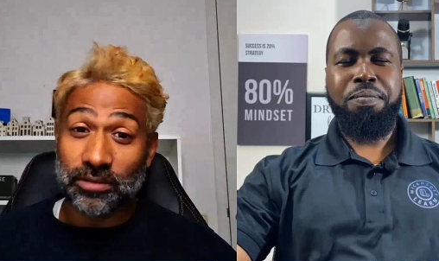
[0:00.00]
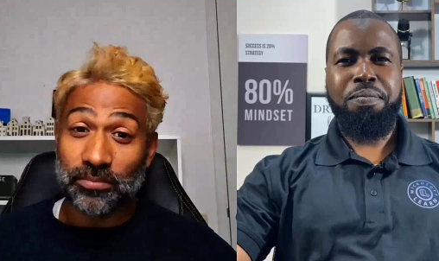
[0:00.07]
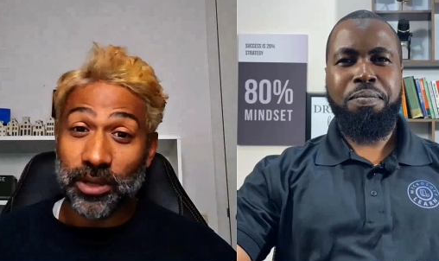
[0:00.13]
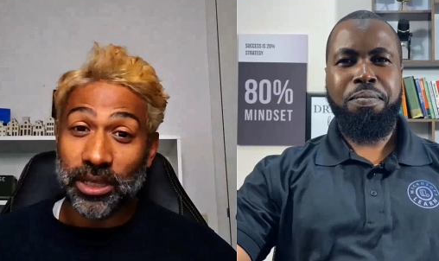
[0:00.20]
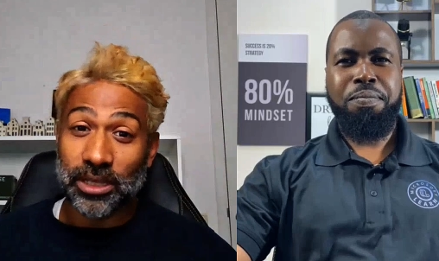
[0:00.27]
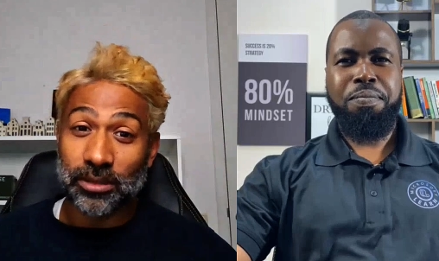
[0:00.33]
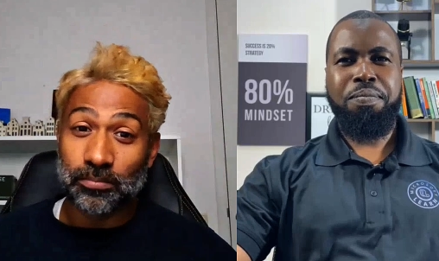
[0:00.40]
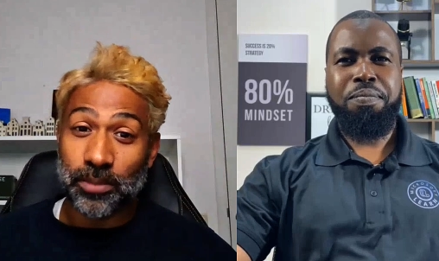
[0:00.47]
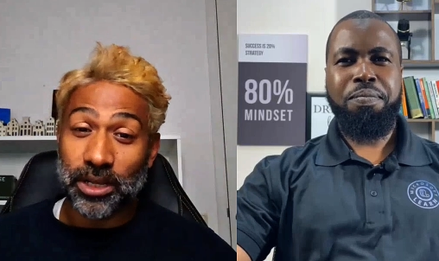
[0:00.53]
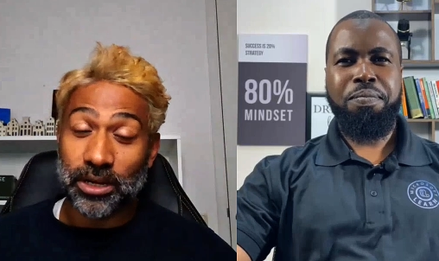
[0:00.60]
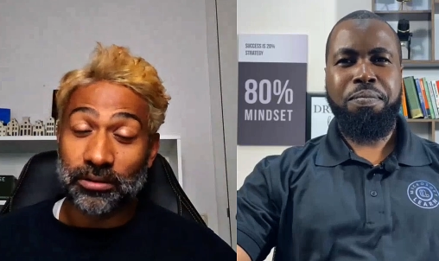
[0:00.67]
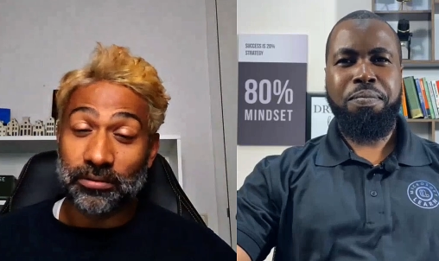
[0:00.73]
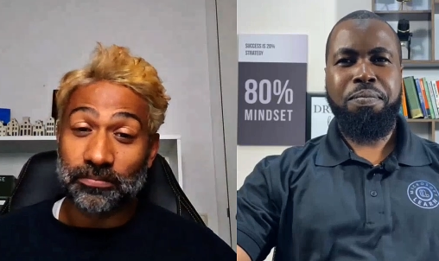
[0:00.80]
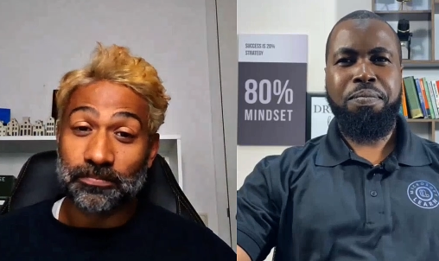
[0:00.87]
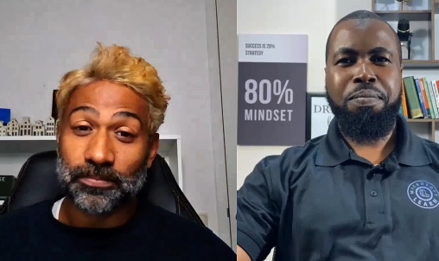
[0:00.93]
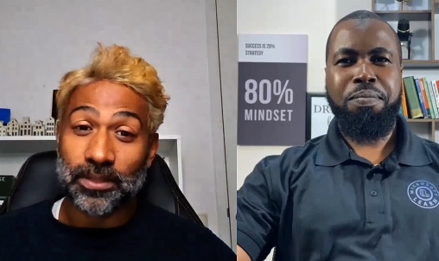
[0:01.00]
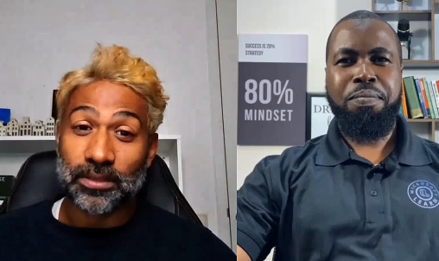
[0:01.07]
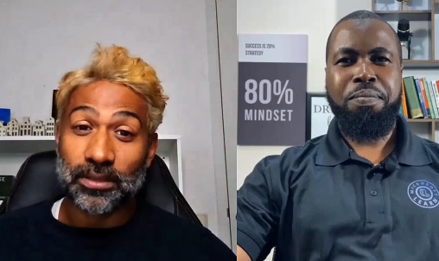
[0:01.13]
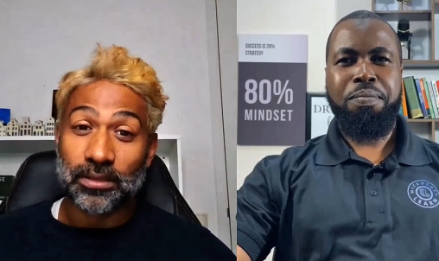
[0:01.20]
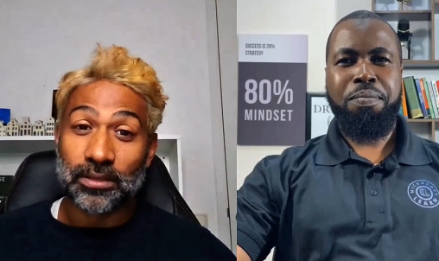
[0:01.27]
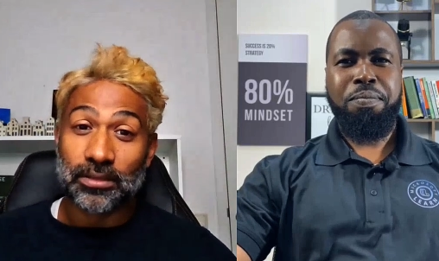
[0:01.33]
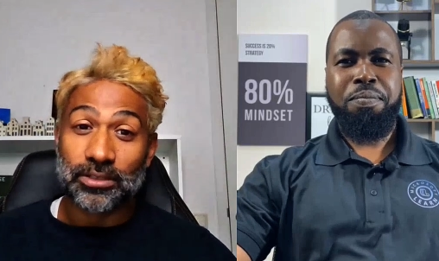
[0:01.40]
Speaker 1: going to make it better.
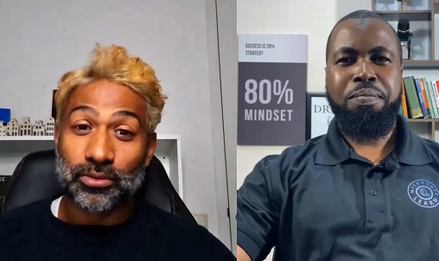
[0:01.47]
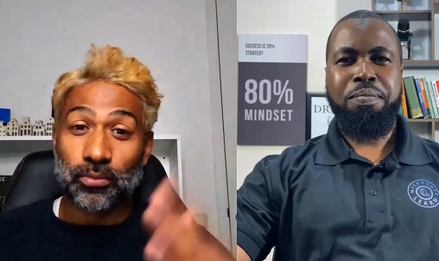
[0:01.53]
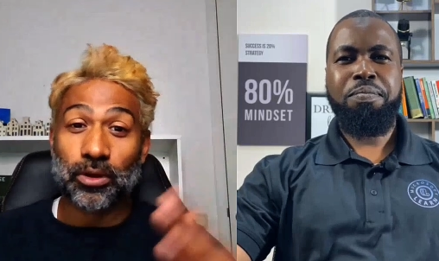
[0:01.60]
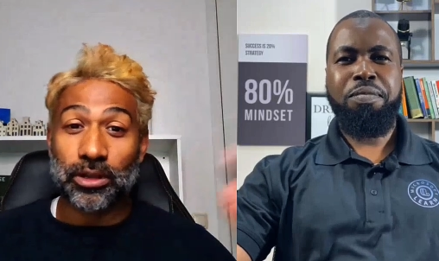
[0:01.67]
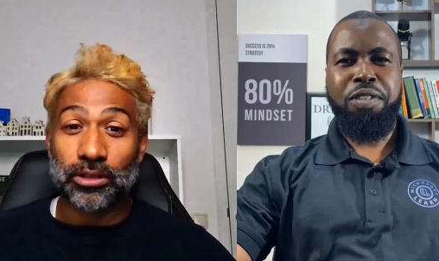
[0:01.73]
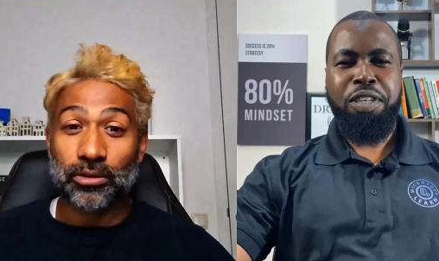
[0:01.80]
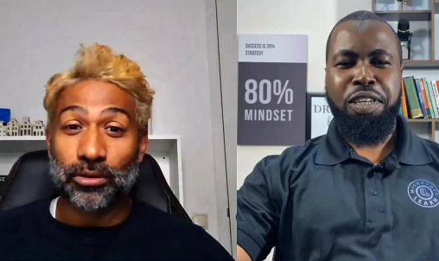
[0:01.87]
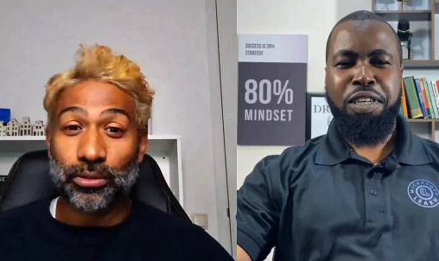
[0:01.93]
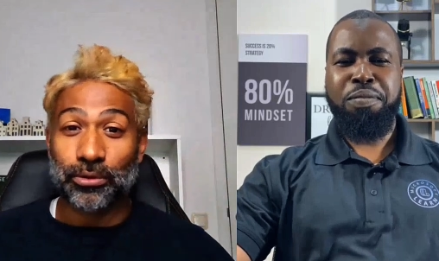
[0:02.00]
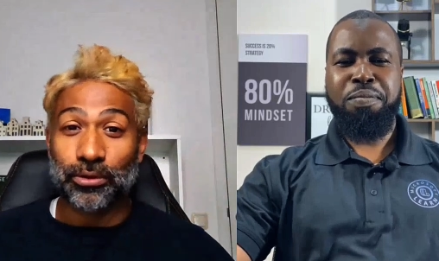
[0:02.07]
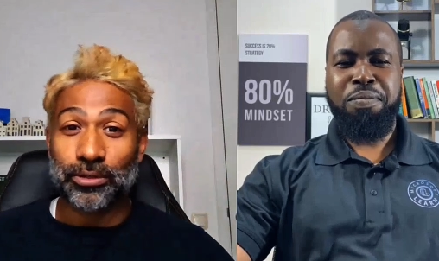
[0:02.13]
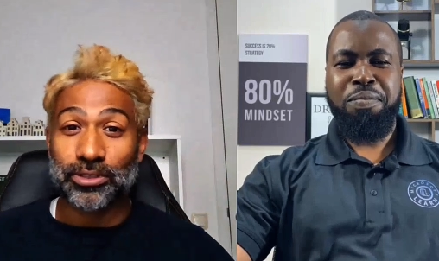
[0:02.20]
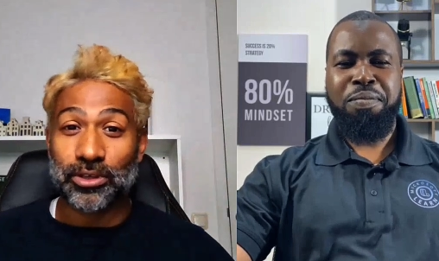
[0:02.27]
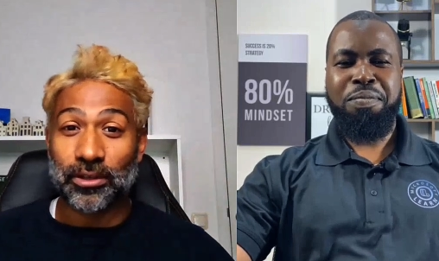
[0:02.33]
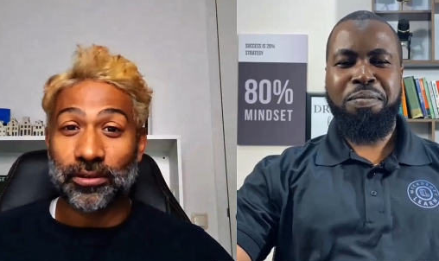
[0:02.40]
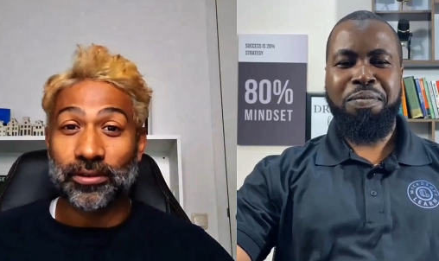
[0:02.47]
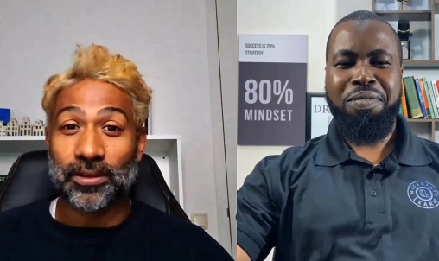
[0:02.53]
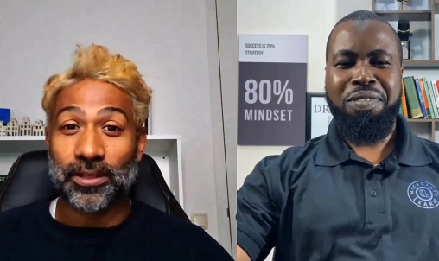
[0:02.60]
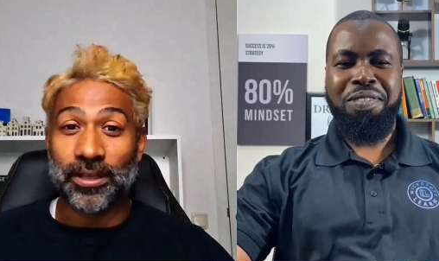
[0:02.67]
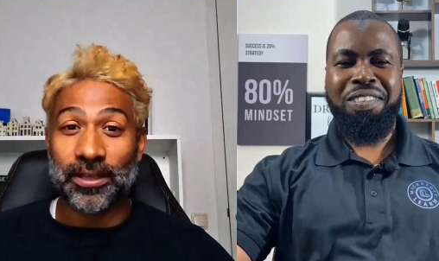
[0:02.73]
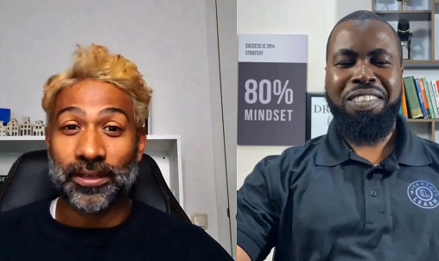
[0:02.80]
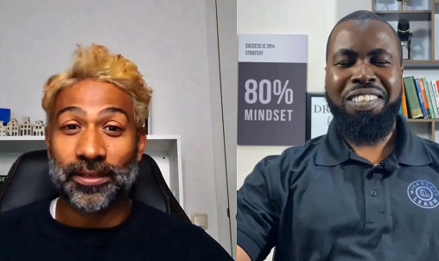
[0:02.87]
So, what are your yeah. thoughts on
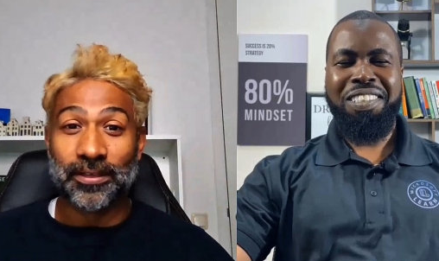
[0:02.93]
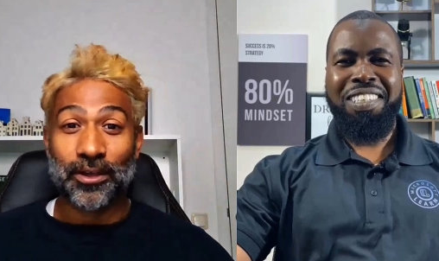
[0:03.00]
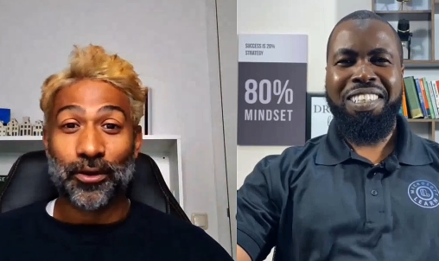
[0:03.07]
uh,